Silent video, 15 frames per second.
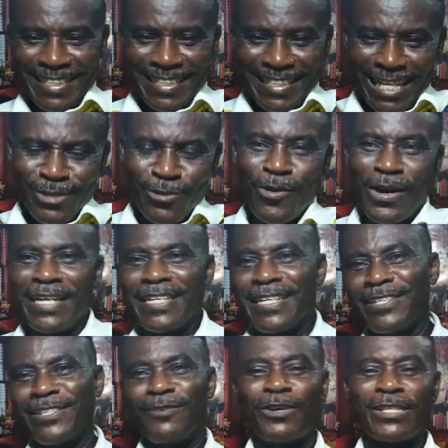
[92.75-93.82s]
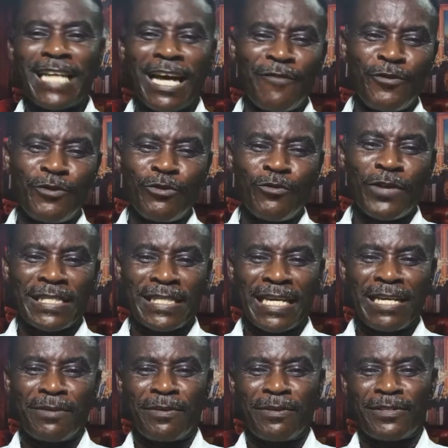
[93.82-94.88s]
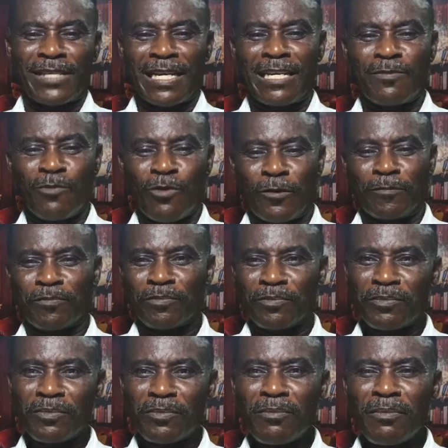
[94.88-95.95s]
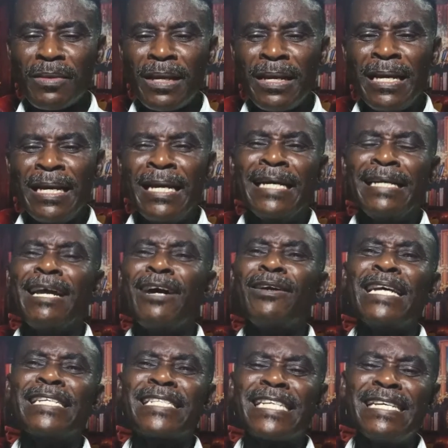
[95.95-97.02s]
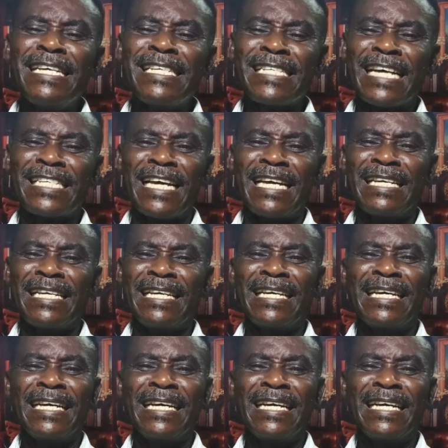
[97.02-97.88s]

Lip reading: Just go and watch that video, you understand it more. Now the Sydney session